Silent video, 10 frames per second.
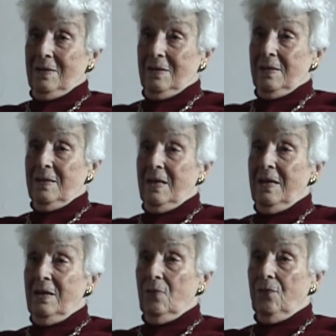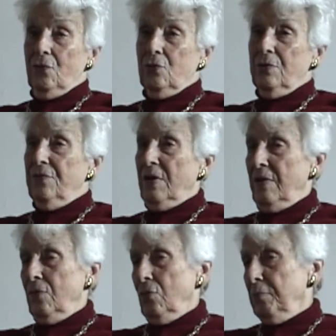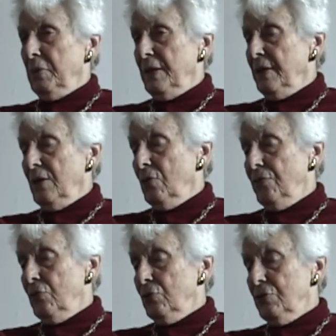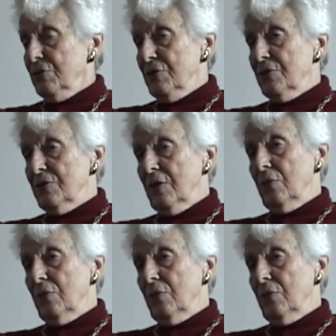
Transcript: At the end of 1945 or beginning of 1946,